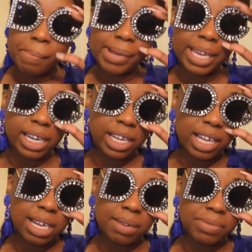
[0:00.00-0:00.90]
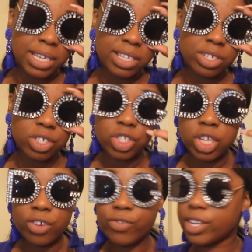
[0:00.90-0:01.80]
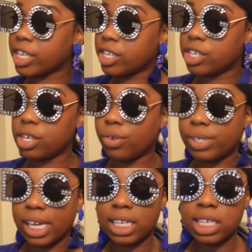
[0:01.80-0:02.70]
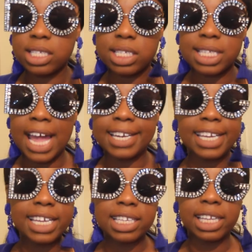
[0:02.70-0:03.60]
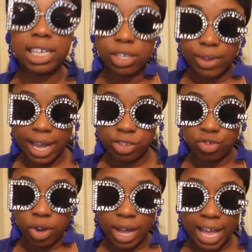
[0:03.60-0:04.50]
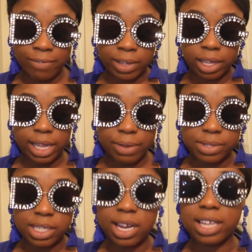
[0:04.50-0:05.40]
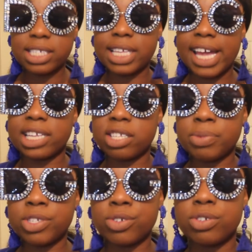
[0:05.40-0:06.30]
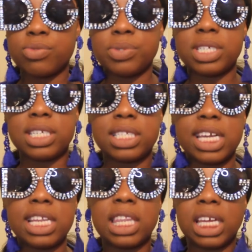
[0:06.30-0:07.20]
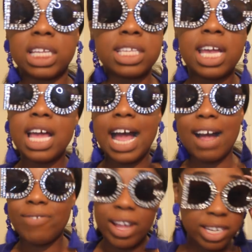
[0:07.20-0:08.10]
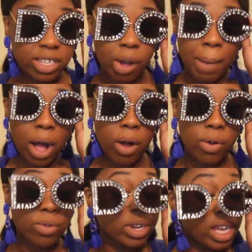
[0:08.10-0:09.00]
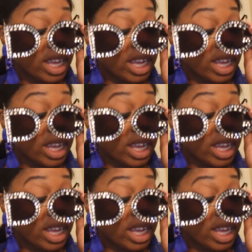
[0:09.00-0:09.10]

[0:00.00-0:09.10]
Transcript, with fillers: But um, these are so freaking cute. And this is not a hidden link, you guys. You know, I have a, I was in all these AliExpress groups with these hidden links. I found these on my own.